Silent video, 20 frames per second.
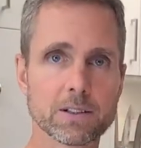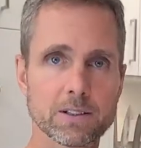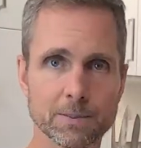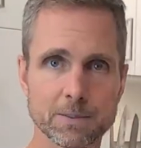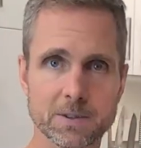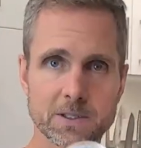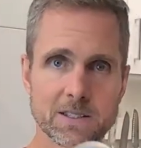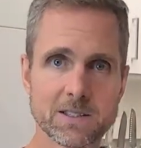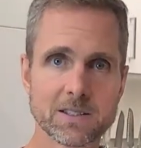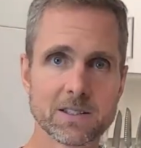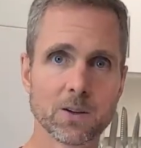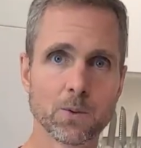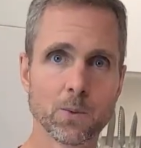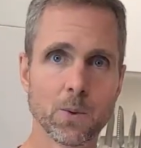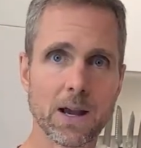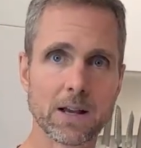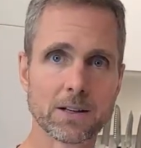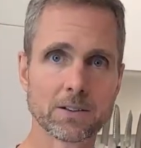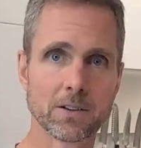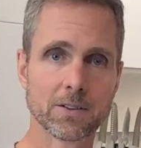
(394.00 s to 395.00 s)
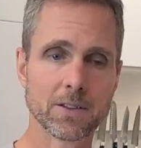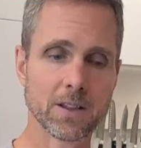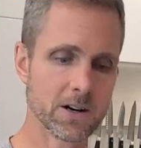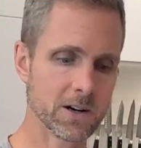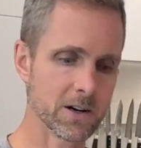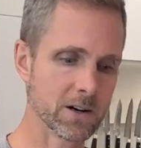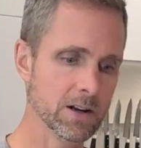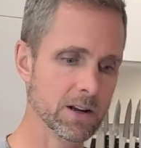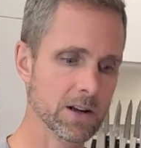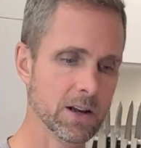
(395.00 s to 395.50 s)
some seasoning wax on
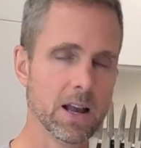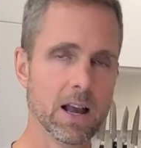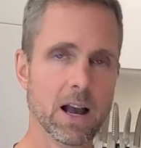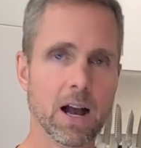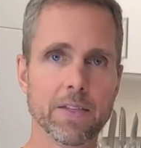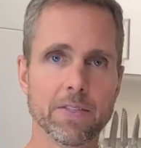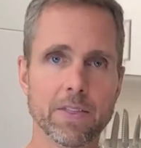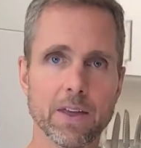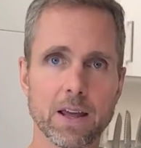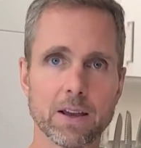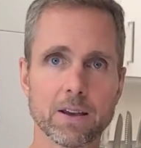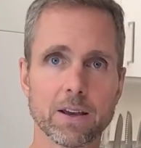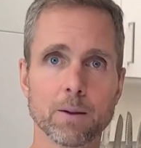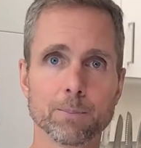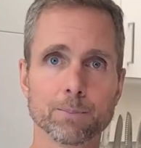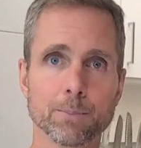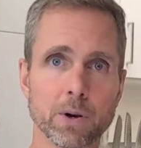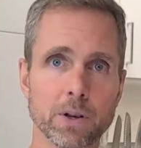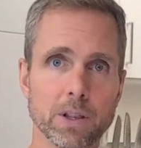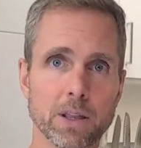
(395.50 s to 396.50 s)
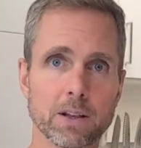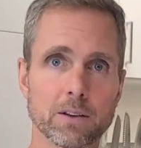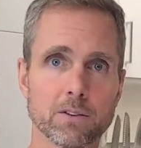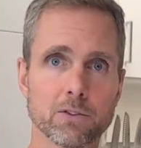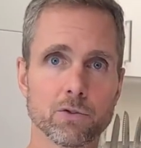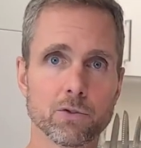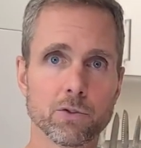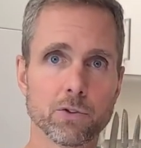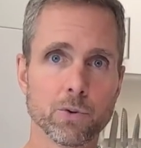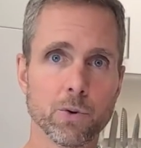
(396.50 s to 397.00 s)
there, and then I'm gonna put
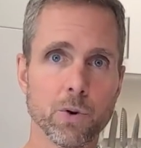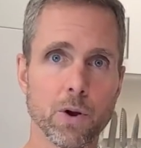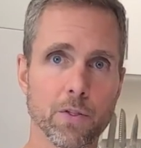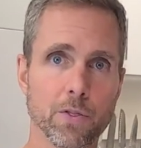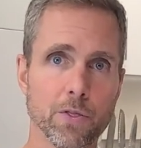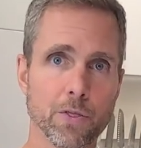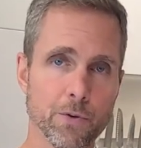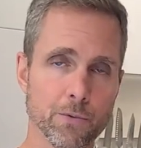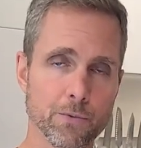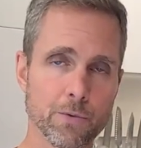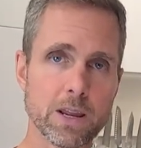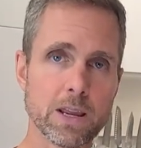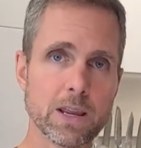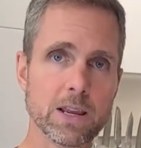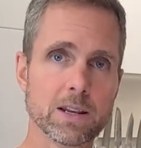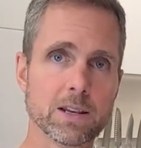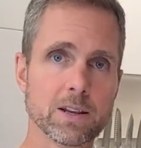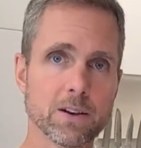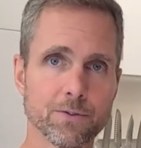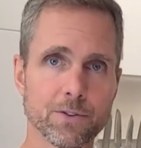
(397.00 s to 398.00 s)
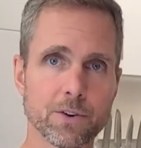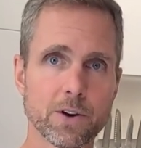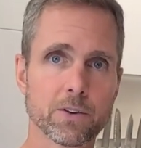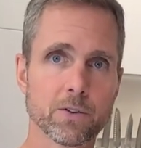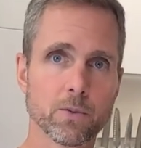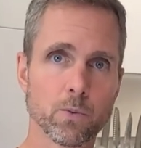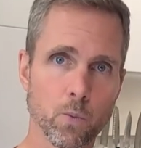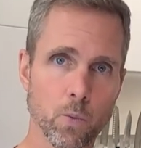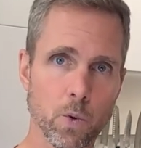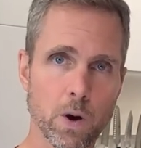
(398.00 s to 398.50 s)
it through three
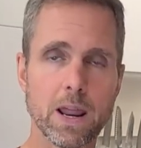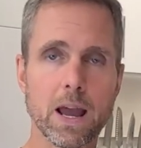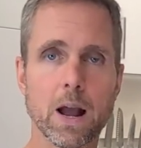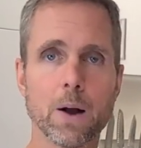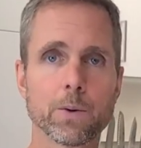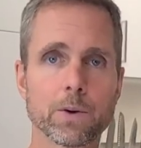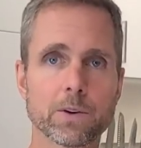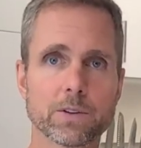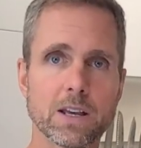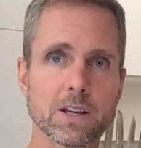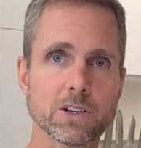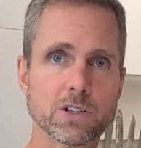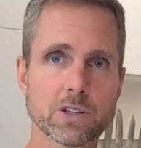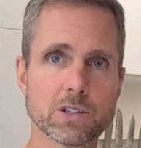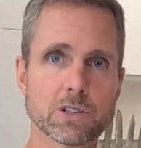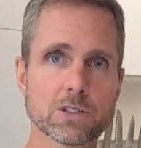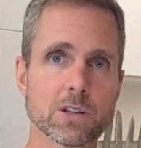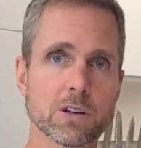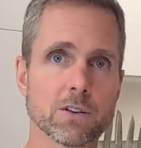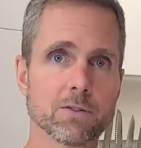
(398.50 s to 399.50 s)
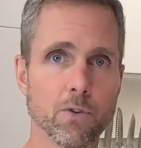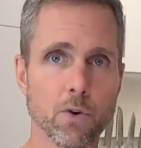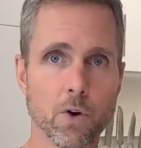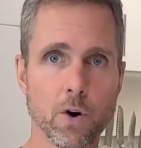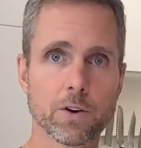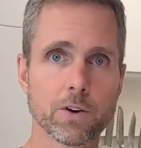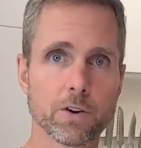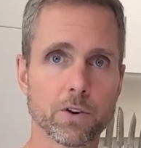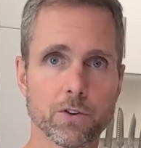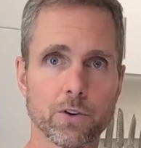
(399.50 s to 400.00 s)
different one hour sessions in a four
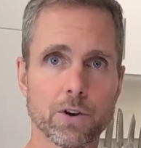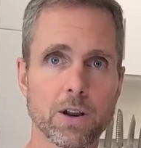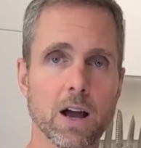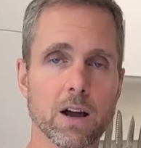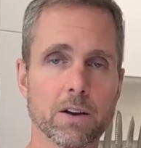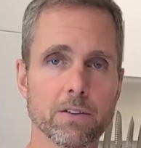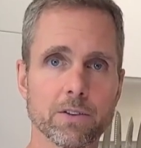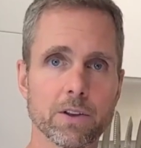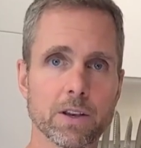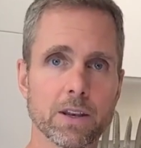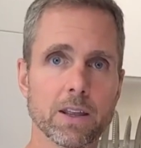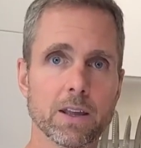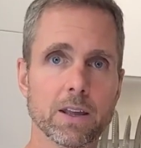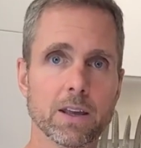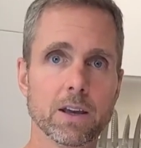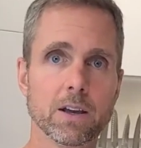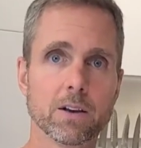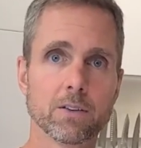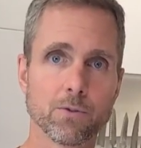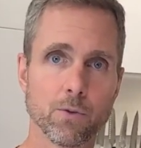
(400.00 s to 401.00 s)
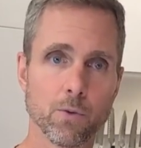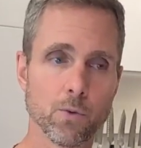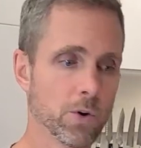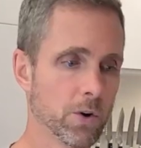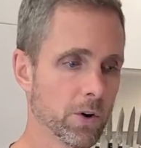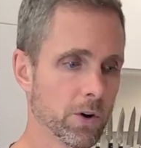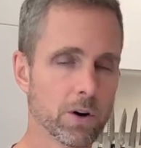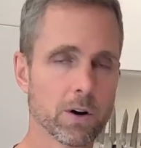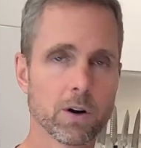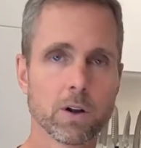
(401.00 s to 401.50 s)
hundred degree oven
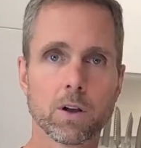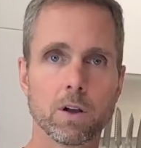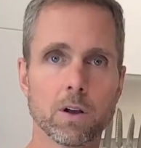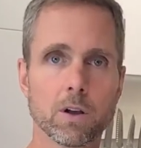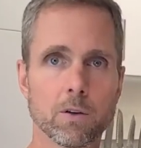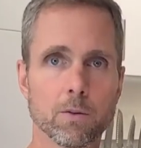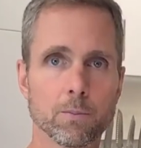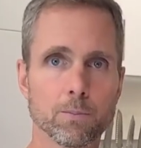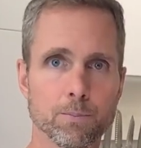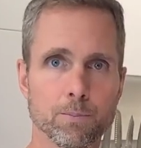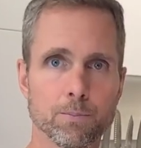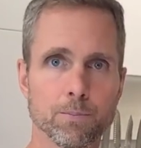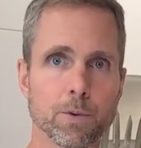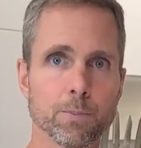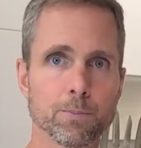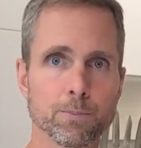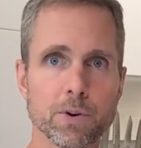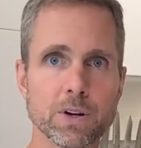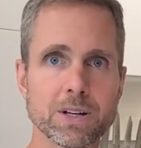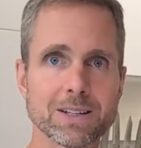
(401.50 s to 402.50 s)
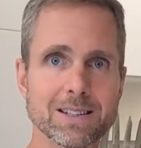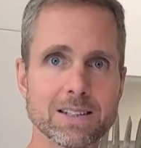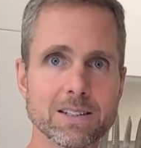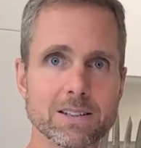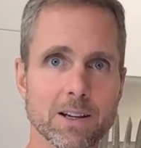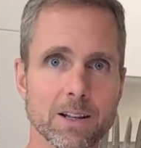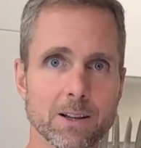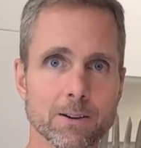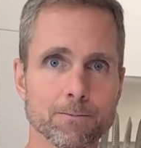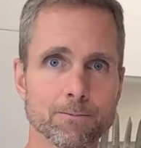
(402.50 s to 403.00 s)
for some
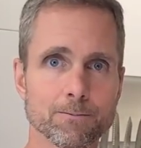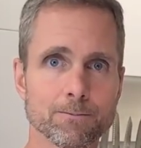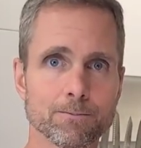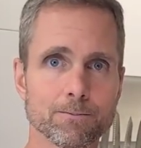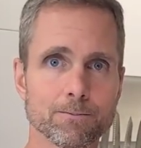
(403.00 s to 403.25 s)
pre-seasoning.